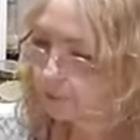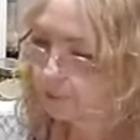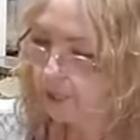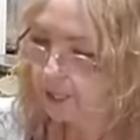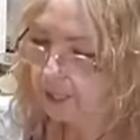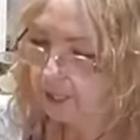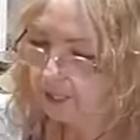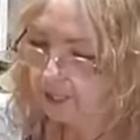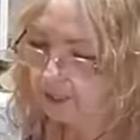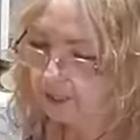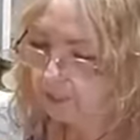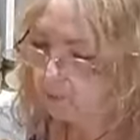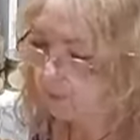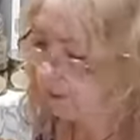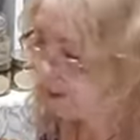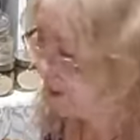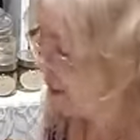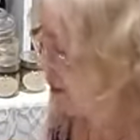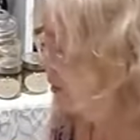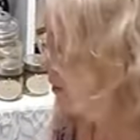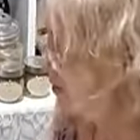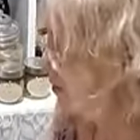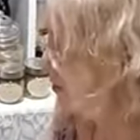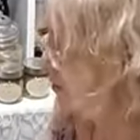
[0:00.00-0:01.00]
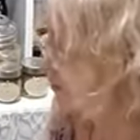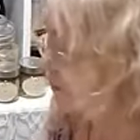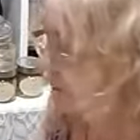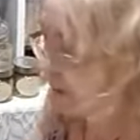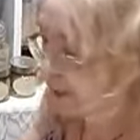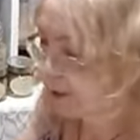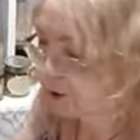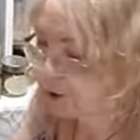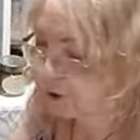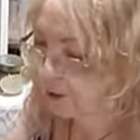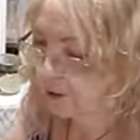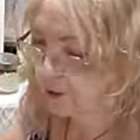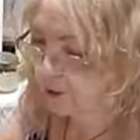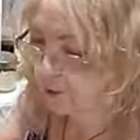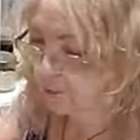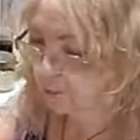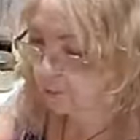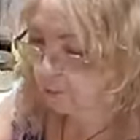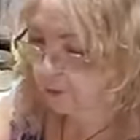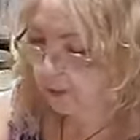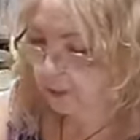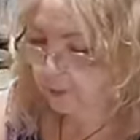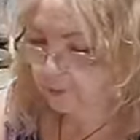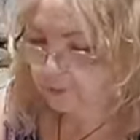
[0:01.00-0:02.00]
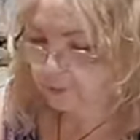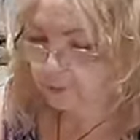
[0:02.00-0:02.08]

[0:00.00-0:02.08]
man, I wanted to mention blah,